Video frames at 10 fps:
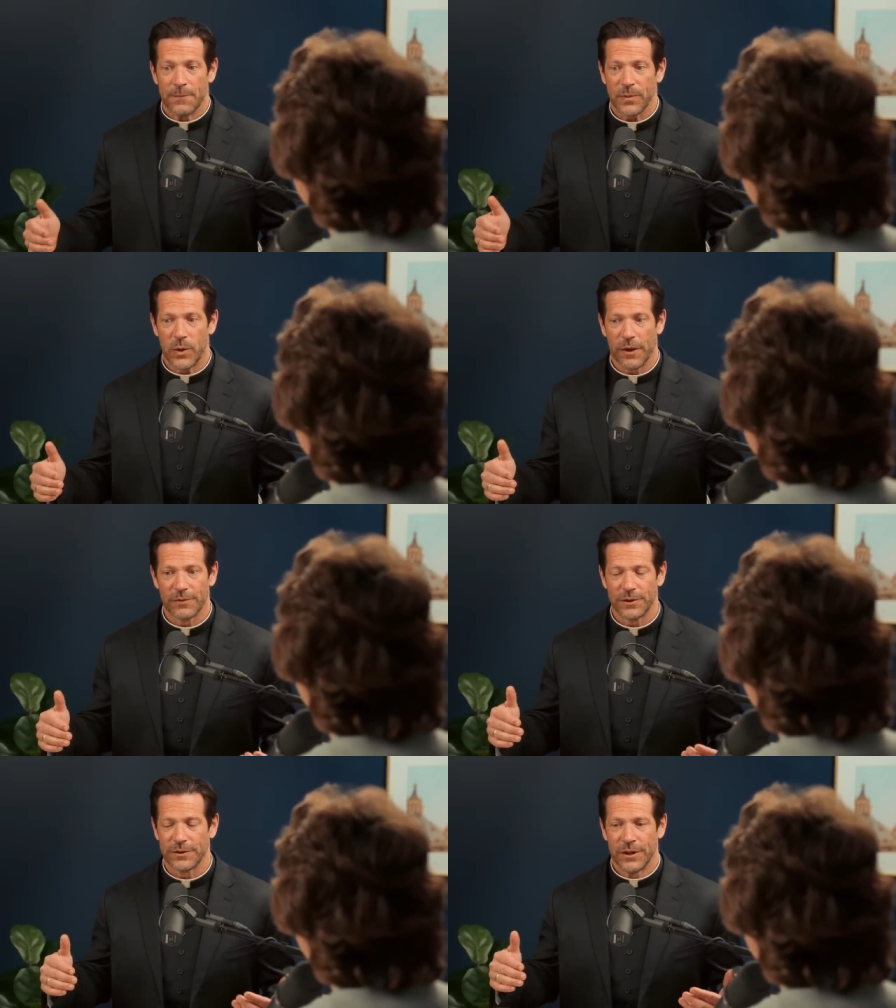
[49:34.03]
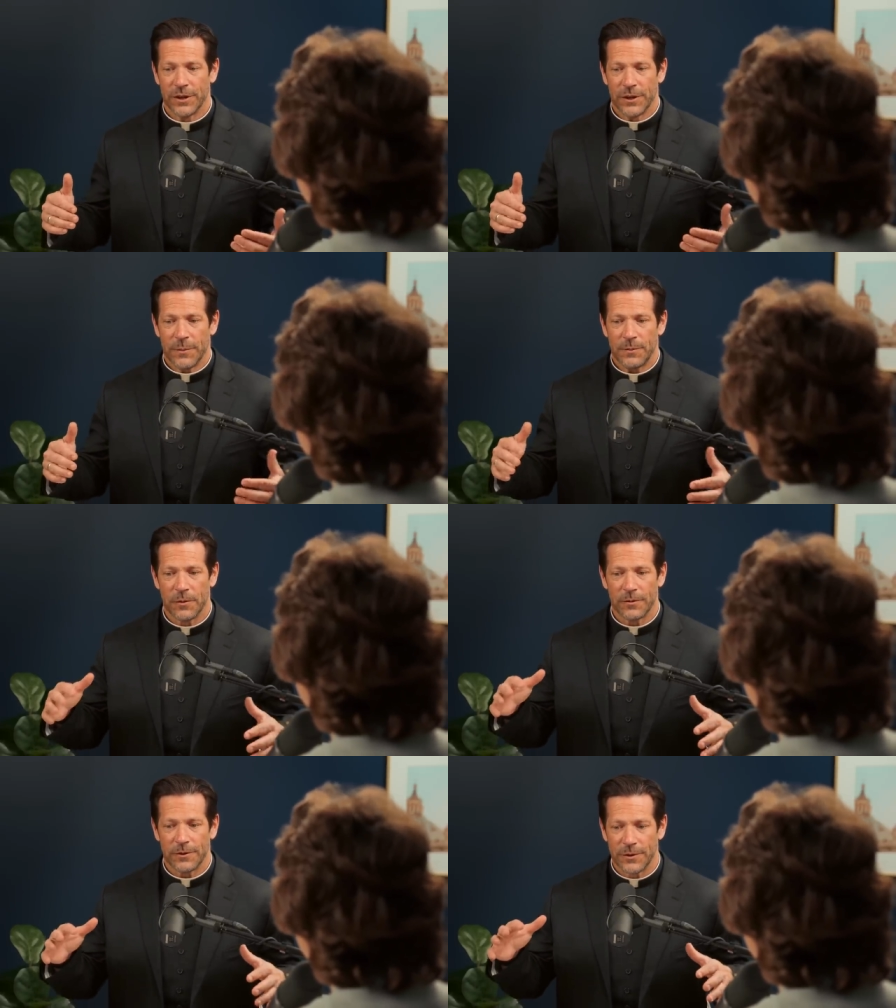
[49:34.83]
you have to
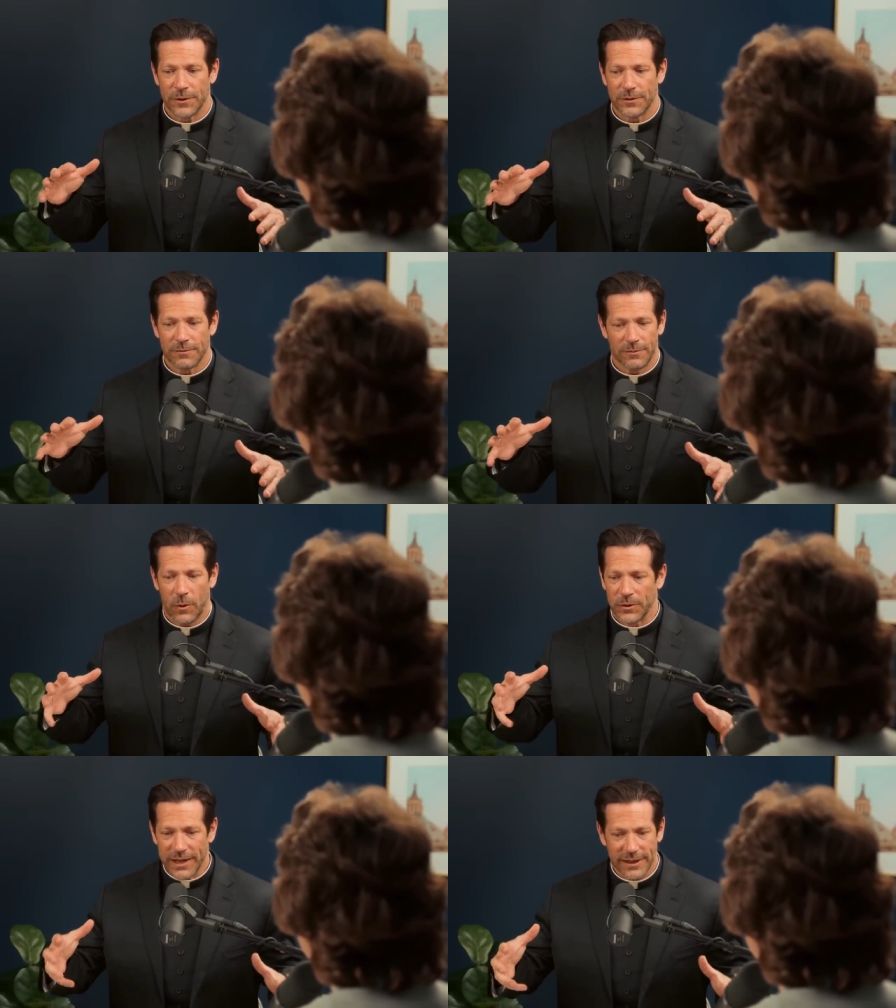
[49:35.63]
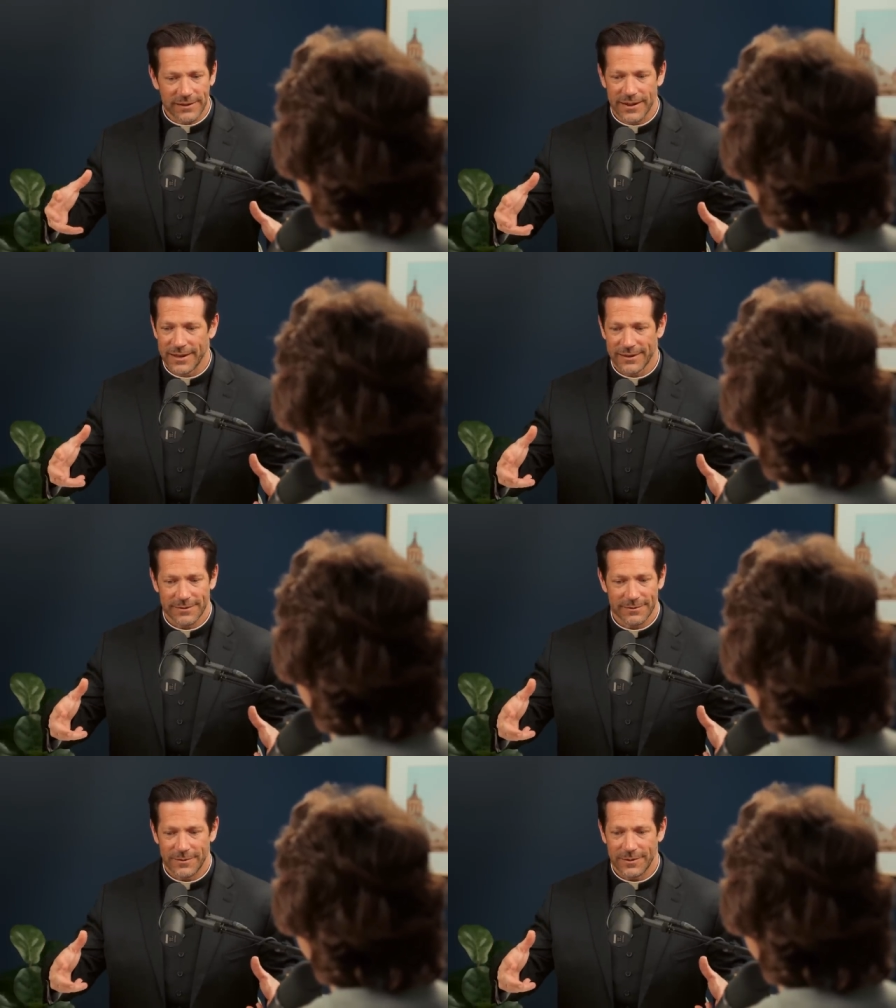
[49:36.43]
you're you're holding on to the